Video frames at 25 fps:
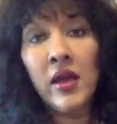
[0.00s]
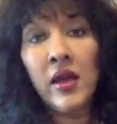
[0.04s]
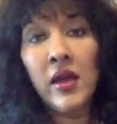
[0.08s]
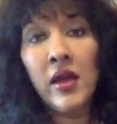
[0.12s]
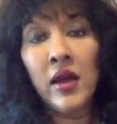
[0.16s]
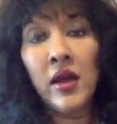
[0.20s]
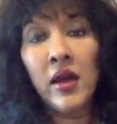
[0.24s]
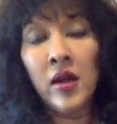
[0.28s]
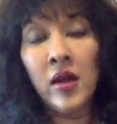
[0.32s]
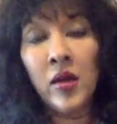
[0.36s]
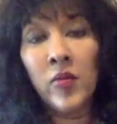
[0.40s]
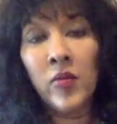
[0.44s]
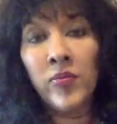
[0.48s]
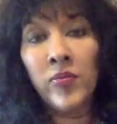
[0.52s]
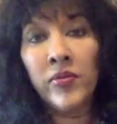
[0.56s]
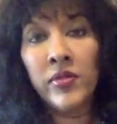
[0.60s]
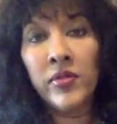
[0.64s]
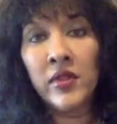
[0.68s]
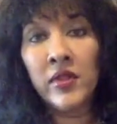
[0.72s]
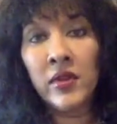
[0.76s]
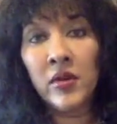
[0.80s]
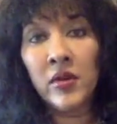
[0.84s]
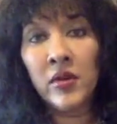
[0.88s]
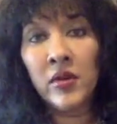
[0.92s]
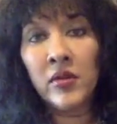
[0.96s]

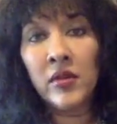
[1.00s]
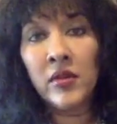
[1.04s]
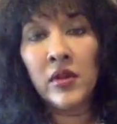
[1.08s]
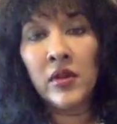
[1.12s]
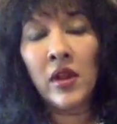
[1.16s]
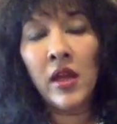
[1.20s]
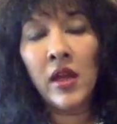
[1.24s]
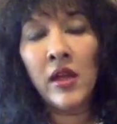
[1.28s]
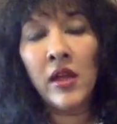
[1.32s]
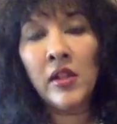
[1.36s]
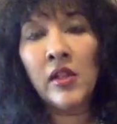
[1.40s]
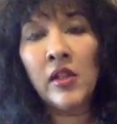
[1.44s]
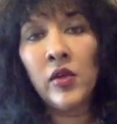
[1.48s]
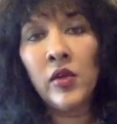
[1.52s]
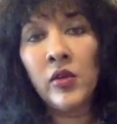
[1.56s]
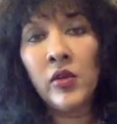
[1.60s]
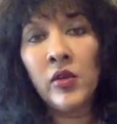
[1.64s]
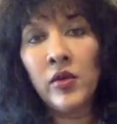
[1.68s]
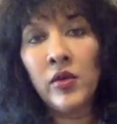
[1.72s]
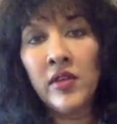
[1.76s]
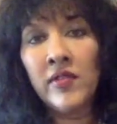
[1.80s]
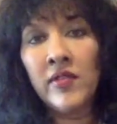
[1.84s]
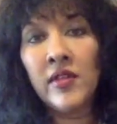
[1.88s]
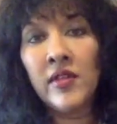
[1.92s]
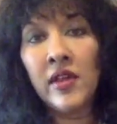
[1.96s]
The
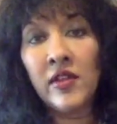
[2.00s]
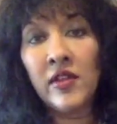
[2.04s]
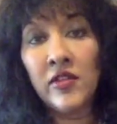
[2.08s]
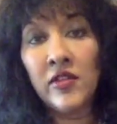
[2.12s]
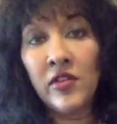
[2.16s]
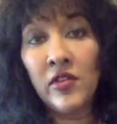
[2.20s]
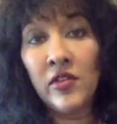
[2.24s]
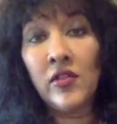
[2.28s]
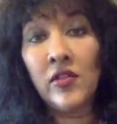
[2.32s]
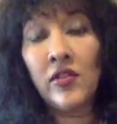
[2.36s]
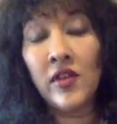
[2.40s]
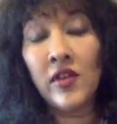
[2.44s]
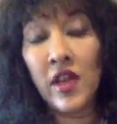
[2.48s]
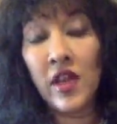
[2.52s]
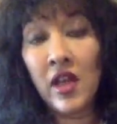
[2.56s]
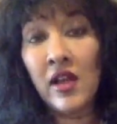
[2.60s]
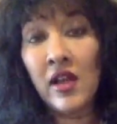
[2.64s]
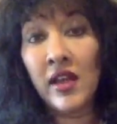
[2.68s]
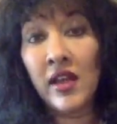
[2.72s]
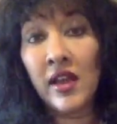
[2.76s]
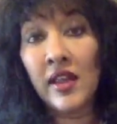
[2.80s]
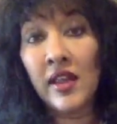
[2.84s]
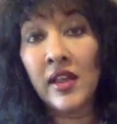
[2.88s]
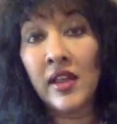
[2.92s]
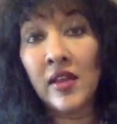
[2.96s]
likelihood is that children
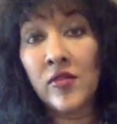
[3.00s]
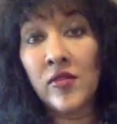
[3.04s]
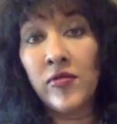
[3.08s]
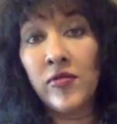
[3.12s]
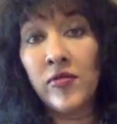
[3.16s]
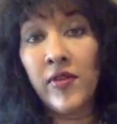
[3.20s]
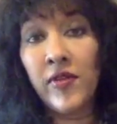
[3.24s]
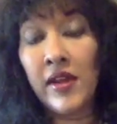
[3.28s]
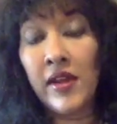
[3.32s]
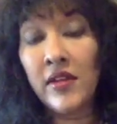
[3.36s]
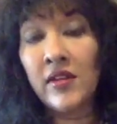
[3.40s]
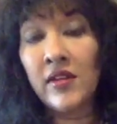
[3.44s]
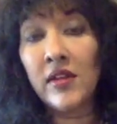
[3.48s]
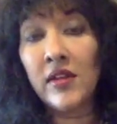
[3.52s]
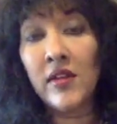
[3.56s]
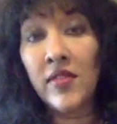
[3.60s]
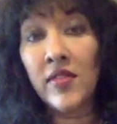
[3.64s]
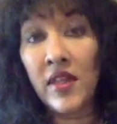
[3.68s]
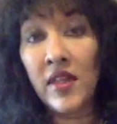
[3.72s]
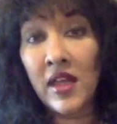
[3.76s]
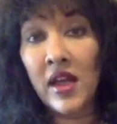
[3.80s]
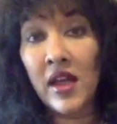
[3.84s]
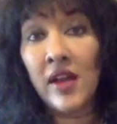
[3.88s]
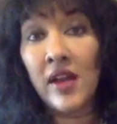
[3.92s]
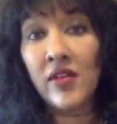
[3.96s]
are getting infected and
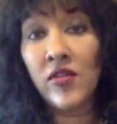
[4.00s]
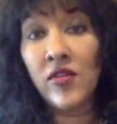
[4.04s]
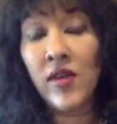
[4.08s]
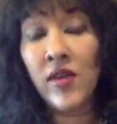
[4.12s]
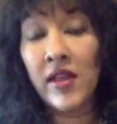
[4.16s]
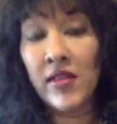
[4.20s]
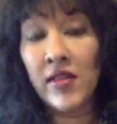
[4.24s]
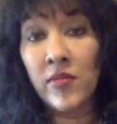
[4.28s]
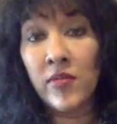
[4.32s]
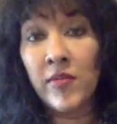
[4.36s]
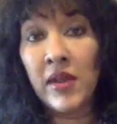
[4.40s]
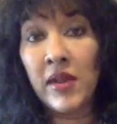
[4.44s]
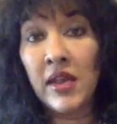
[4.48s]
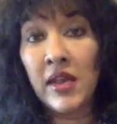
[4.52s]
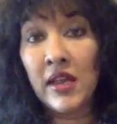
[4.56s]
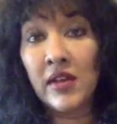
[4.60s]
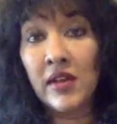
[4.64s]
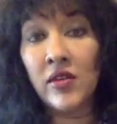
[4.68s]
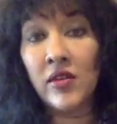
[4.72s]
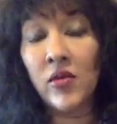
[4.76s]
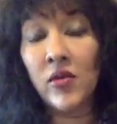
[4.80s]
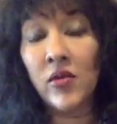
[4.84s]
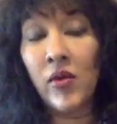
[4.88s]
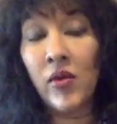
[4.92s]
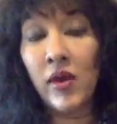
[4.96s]
they are transmitting
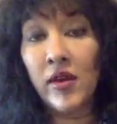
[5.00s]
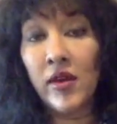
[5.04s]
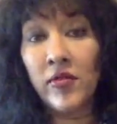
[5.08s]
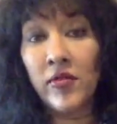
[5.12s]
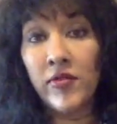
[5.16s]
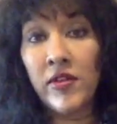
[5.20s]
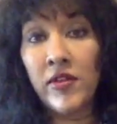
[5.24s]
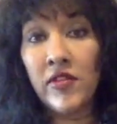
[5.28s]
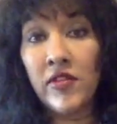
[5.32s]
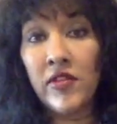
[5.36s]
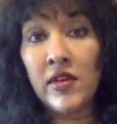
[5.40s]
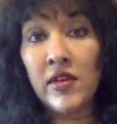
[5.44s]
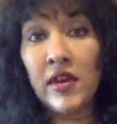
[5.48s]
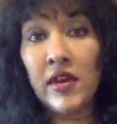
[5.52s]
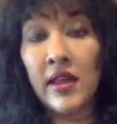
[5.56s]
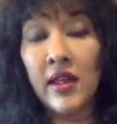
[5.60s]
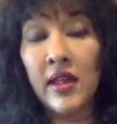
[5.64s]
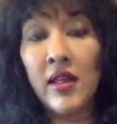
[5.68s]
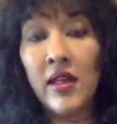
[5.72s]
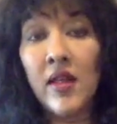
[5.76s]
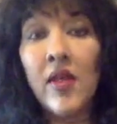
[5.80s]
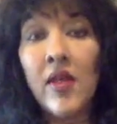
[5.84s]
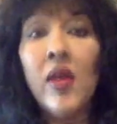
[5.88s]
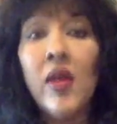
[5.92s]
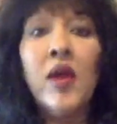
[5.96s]
it quite
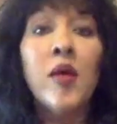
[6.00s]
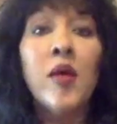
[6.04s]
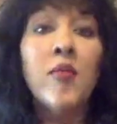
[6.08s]
efficiently,